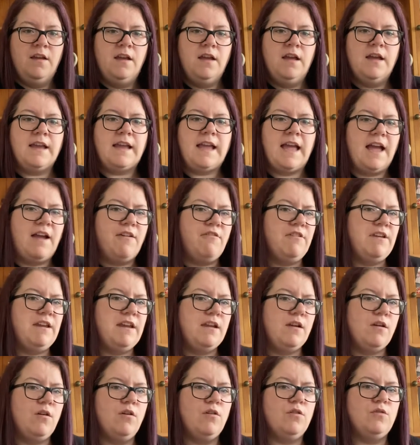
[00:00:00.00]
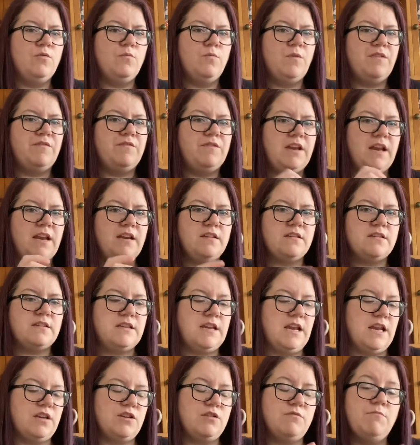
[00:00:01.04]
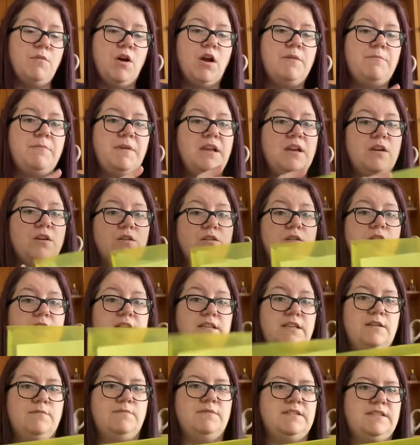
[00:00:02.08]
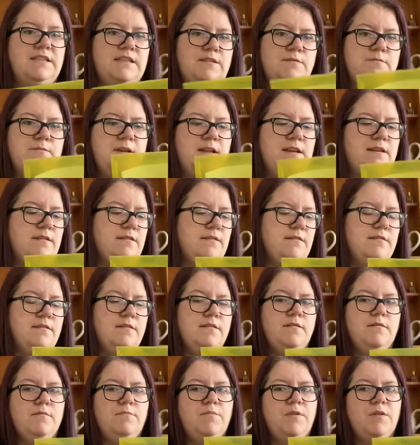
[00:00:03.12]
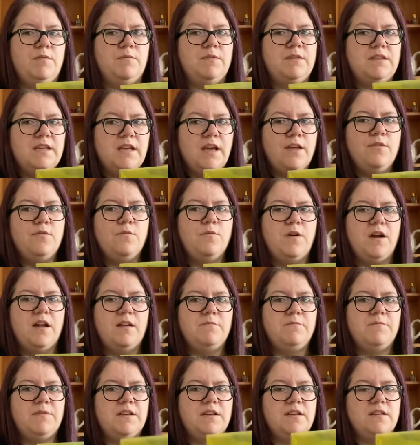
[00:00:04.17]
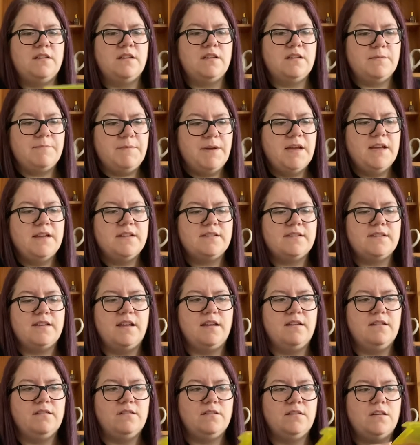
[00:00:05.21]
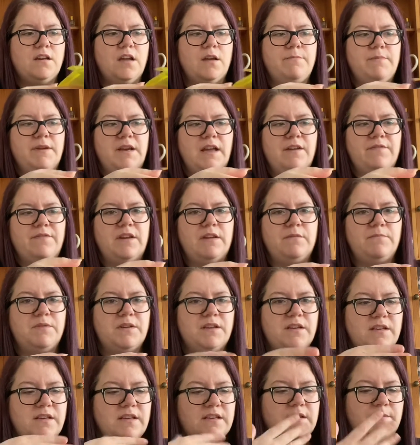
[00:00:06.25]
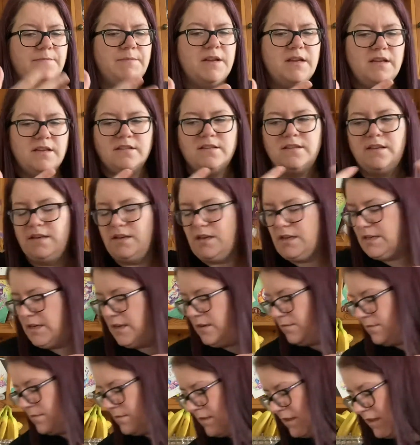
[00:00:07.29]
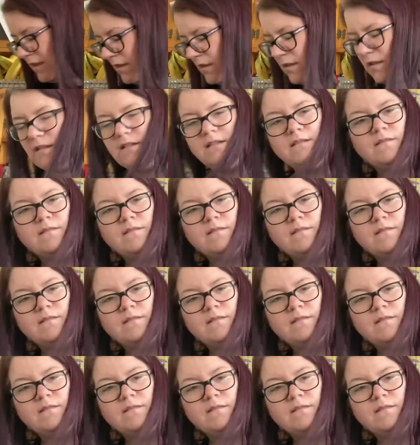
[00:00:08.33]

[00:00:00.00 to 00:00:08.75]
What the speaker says: carrying on with tent stitch might be a good idea with this one. But with the other one, because it's a person, you know, beloved, because it's a person, I don't think